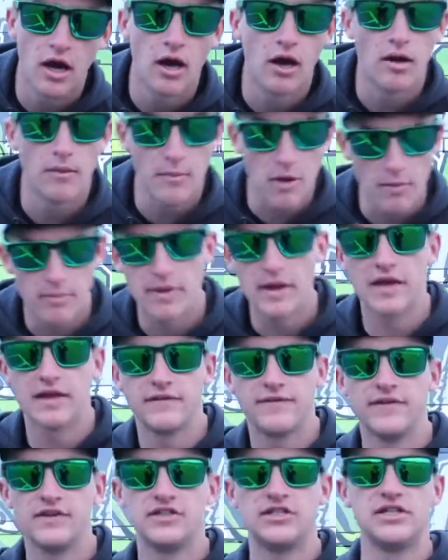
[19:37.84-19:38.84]
a
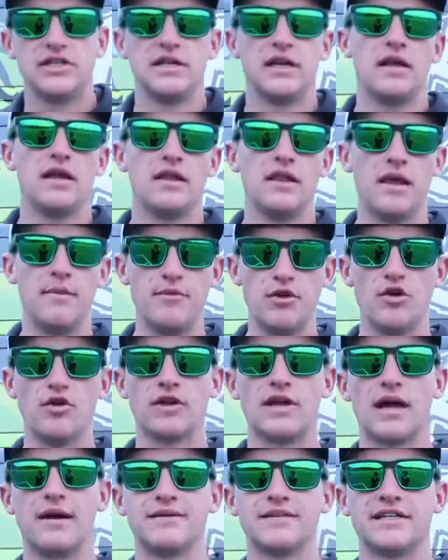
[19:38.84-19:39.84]
bank fishing, let me know in
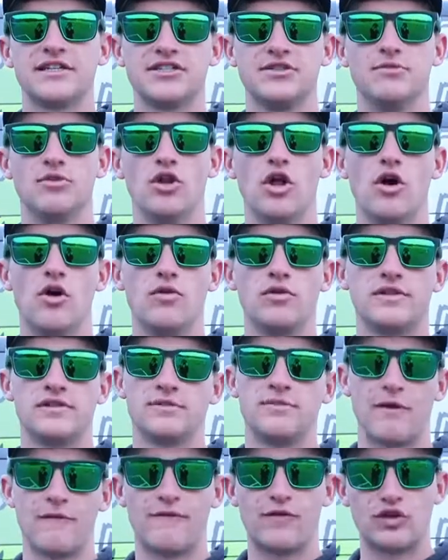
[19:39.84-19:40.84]
the comment section below. This
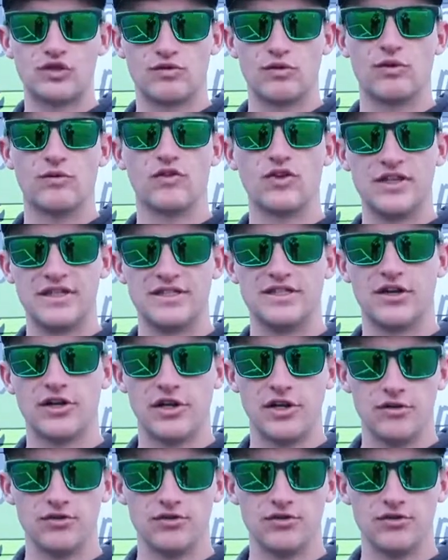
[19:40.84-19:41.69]
is my first one released on